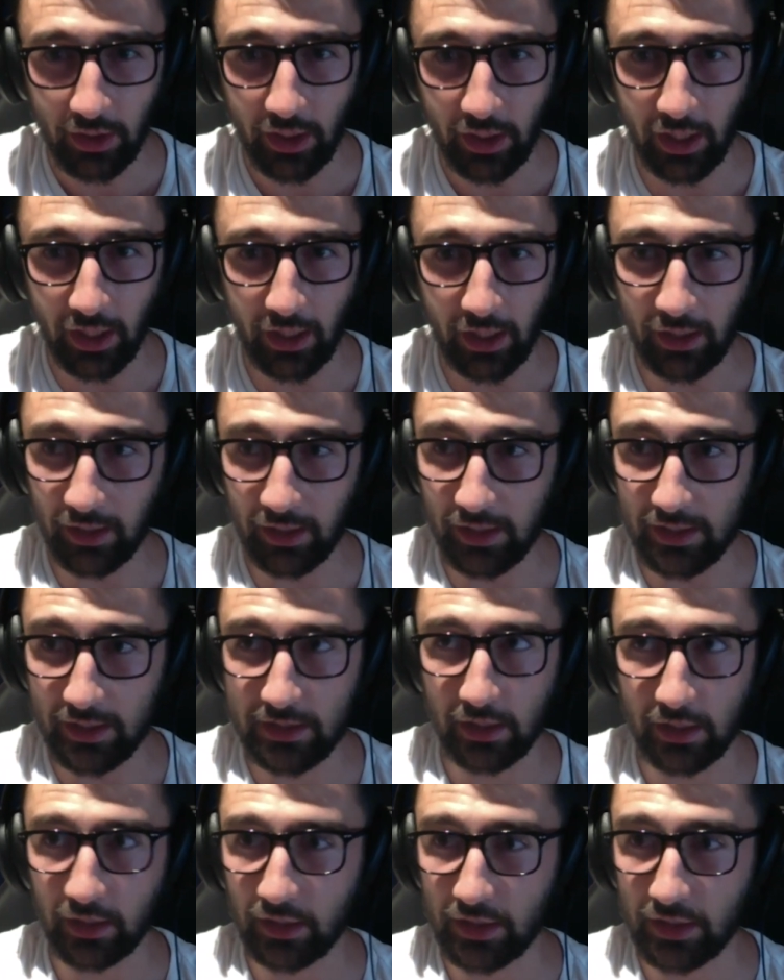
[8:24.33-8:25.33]
and it's
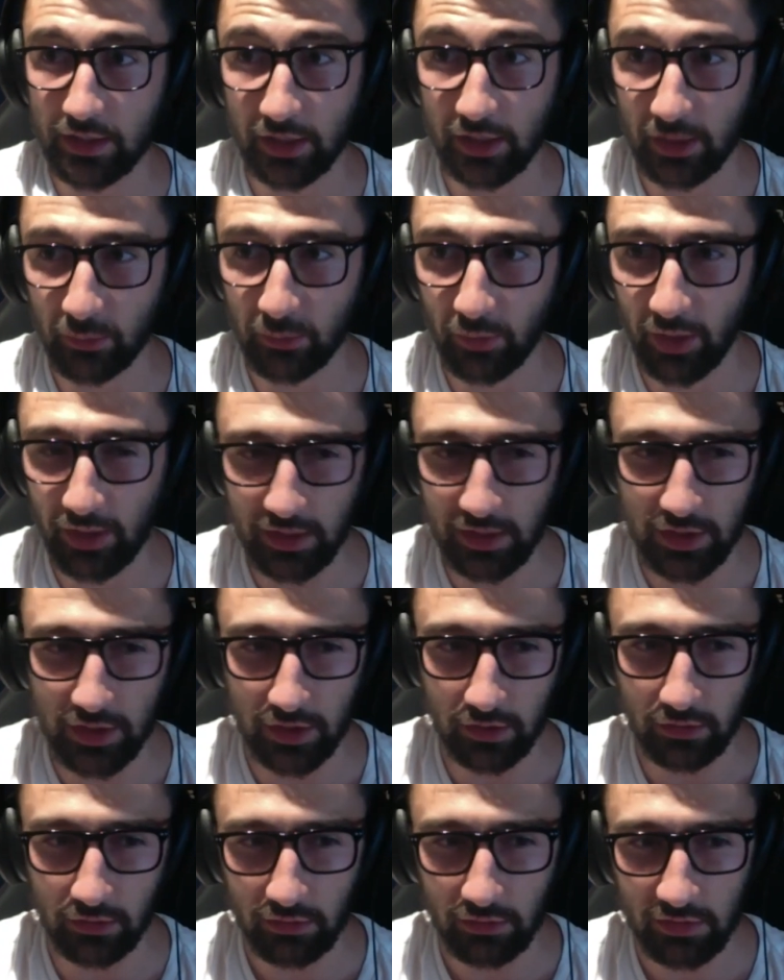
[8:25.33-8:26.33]
like a site-wide
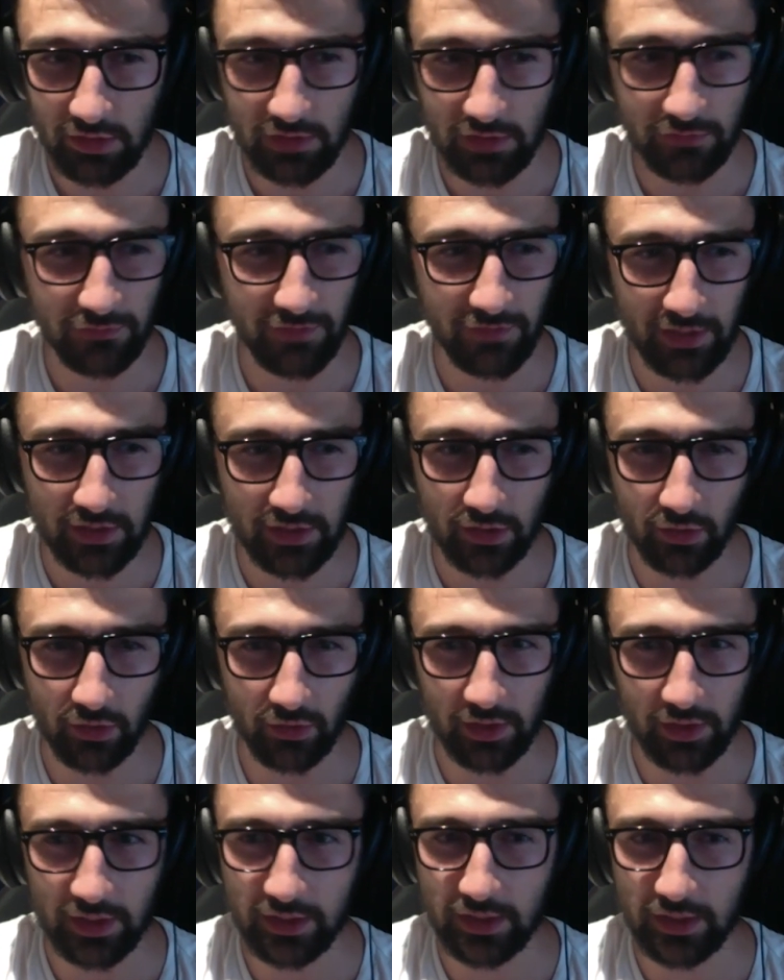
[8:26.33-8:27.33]
issue, just fix it
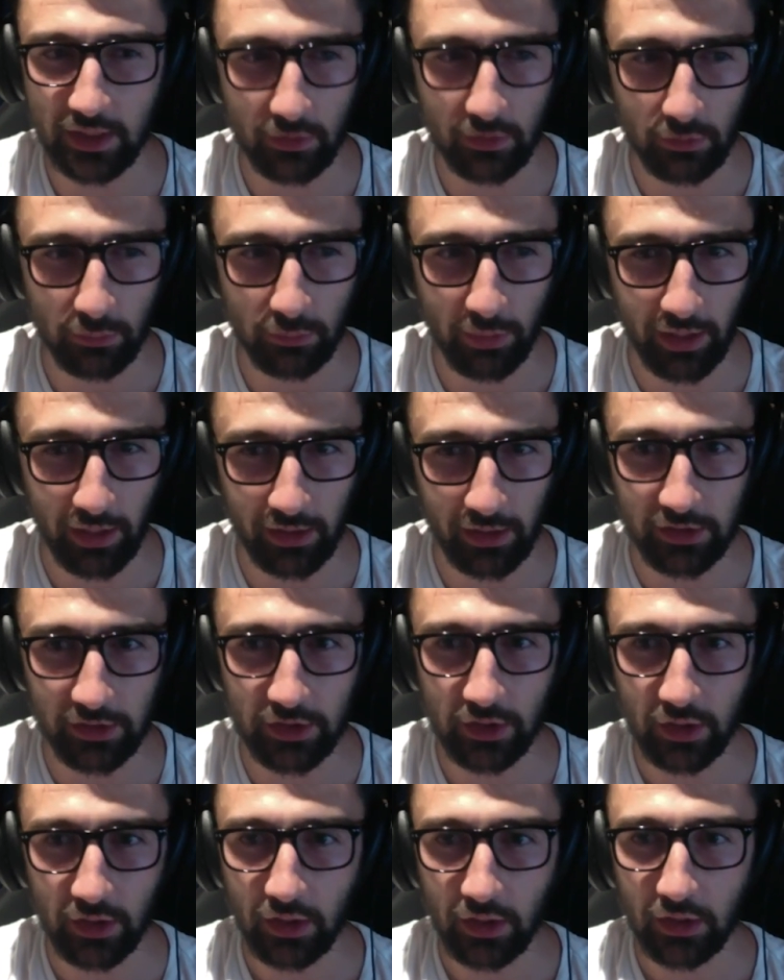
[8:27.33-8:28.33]
on a single page,